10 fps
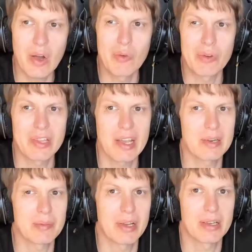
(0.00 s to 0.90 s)
of a
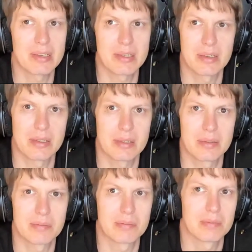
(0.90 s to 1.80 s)
database uh,
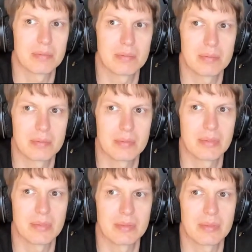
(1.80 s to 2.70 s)

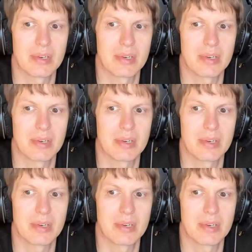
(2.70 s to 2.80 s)
mm,